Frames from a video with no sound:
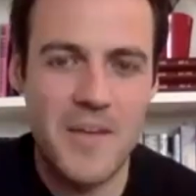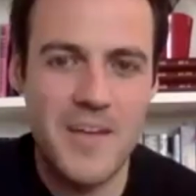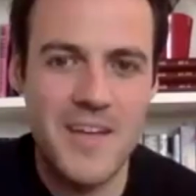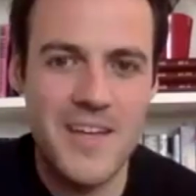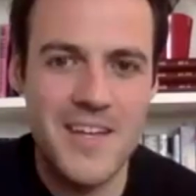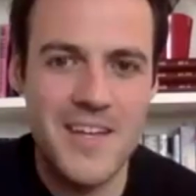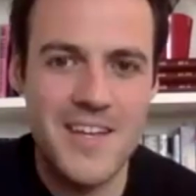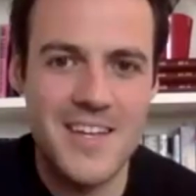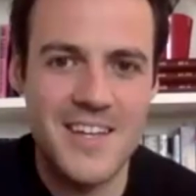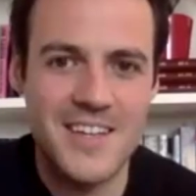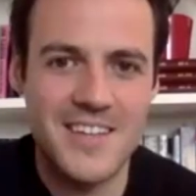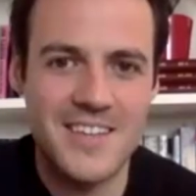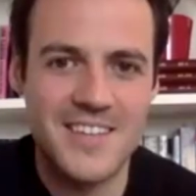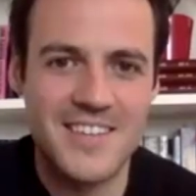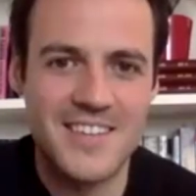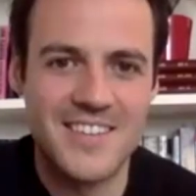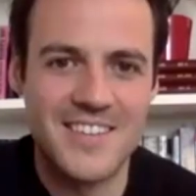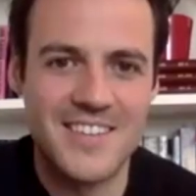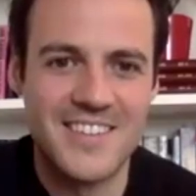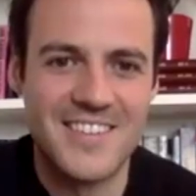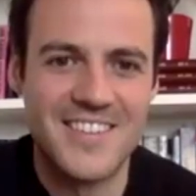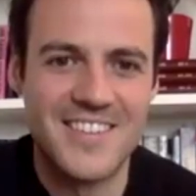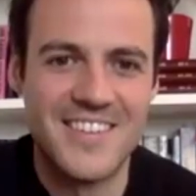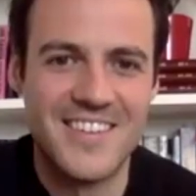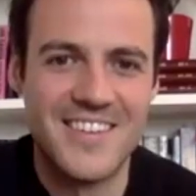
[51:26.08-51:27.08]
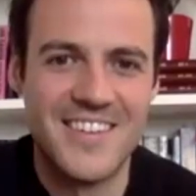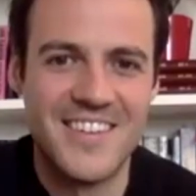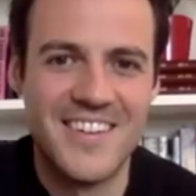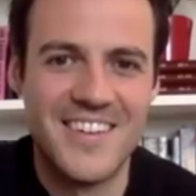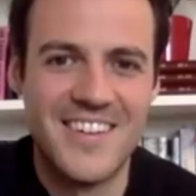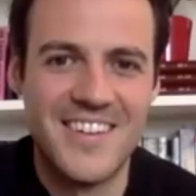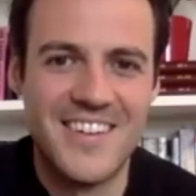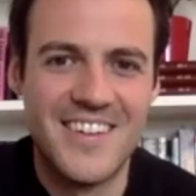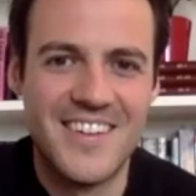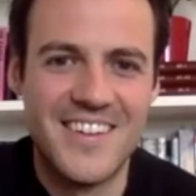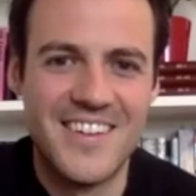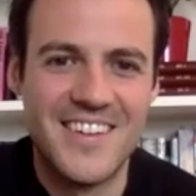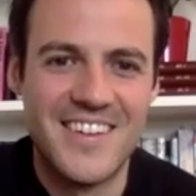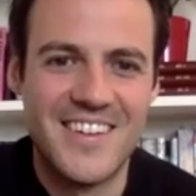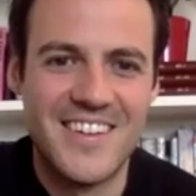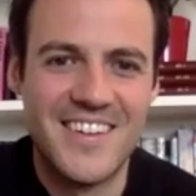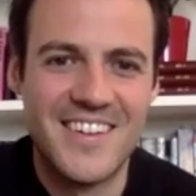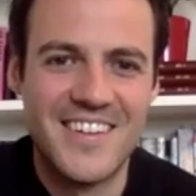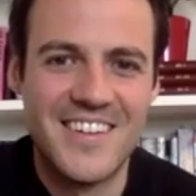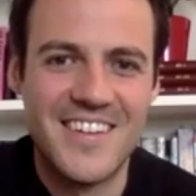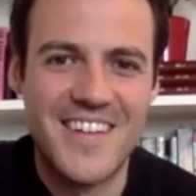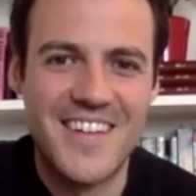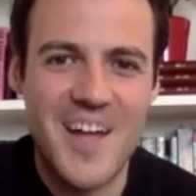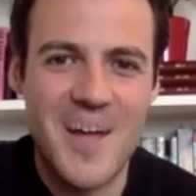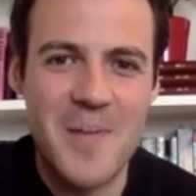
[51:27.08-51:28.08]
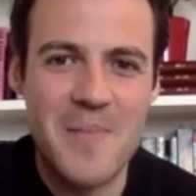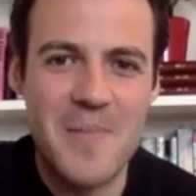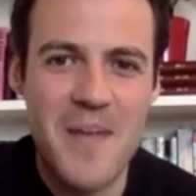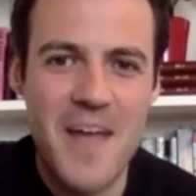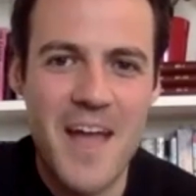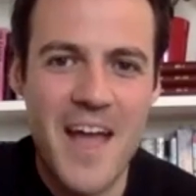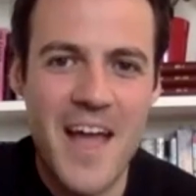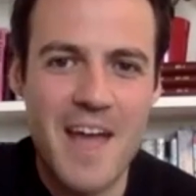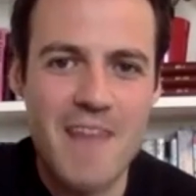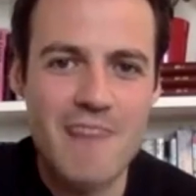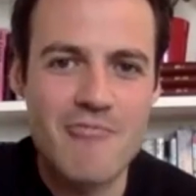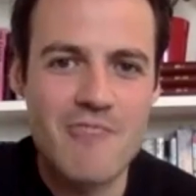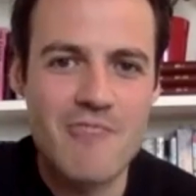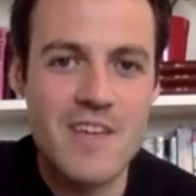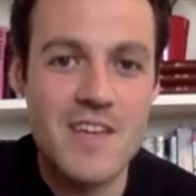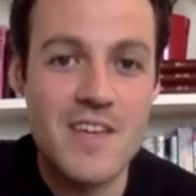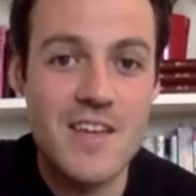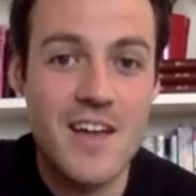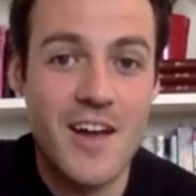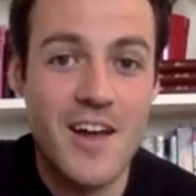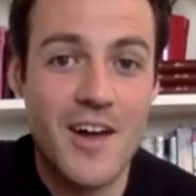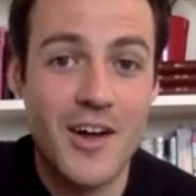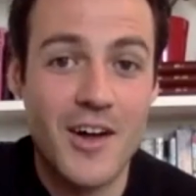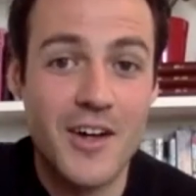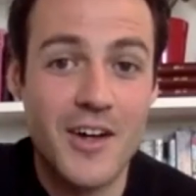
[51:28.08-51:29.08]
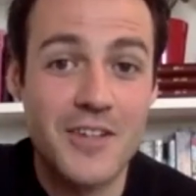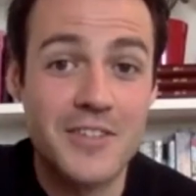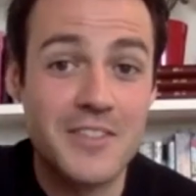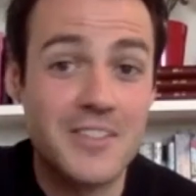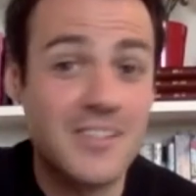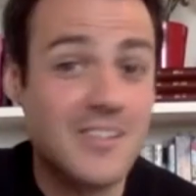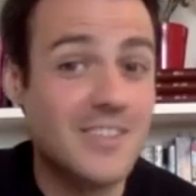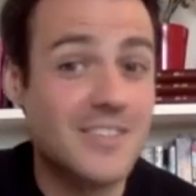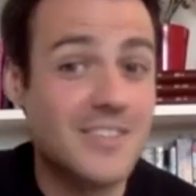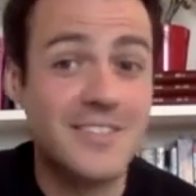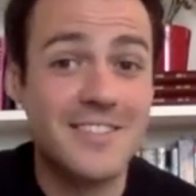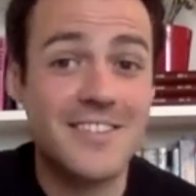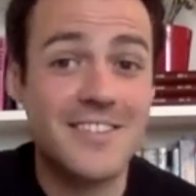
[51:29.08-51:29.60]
it's really fun um, harry asks